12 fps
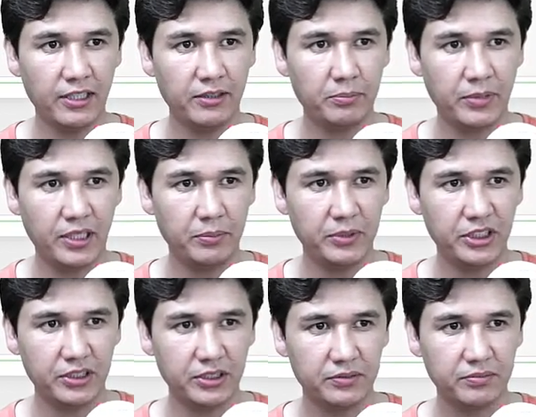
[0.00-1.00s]

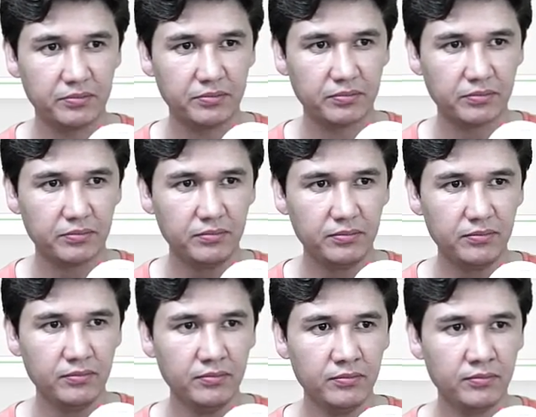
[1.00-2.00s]
permission.
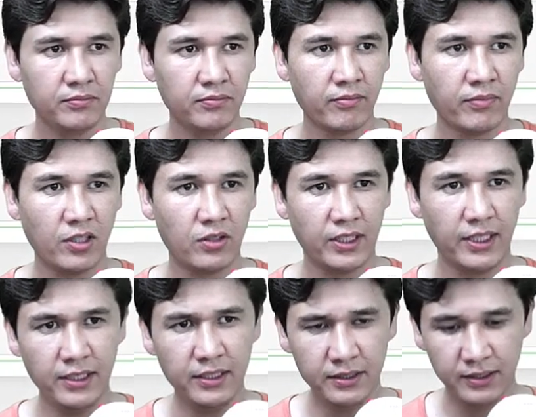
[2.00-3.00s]

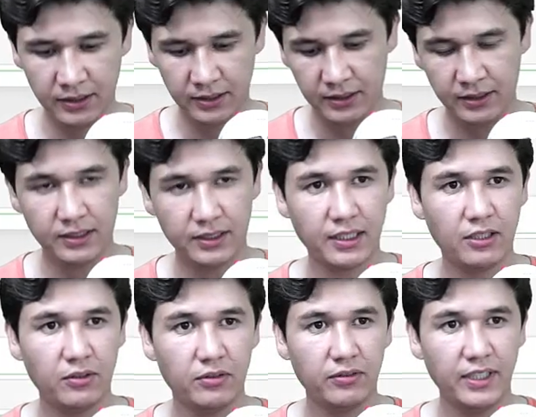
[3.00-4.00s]
Okay,
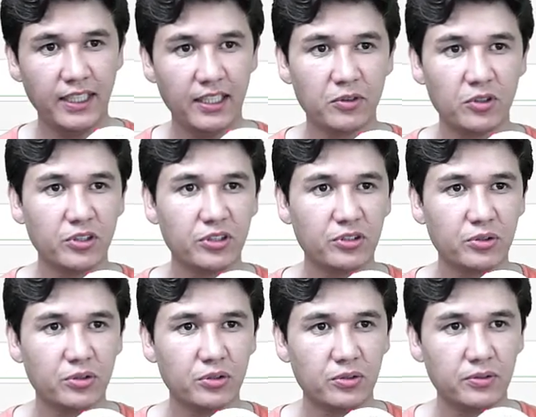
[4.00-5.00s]
Now when I'm going
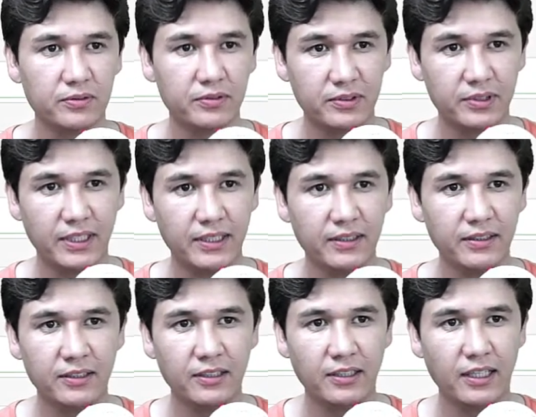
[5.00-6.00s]
to run
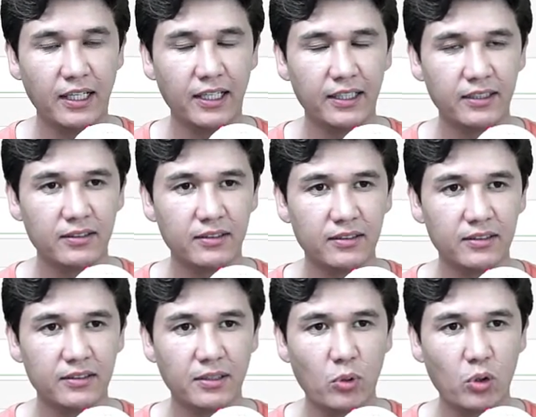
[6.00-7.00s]
like
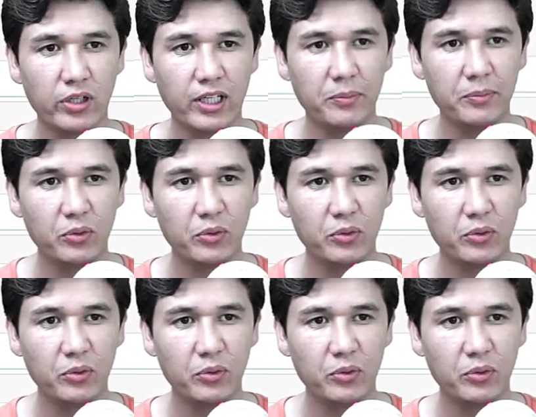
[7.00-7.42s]
the program, you